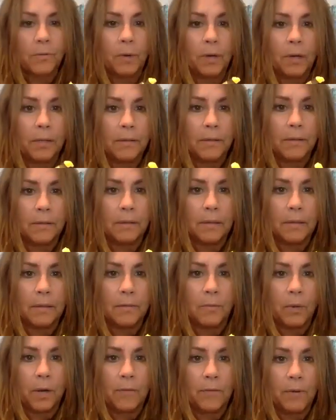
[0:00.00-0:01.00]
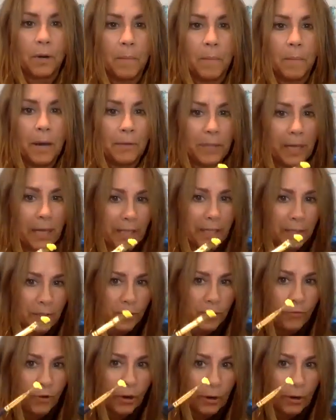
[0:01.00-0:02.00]
What is this? Whatever amount that's
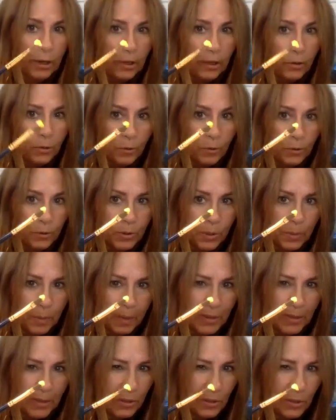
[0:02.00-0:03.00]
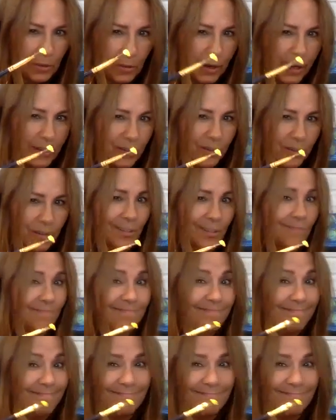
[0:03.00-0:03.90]
a very used pencil eraser.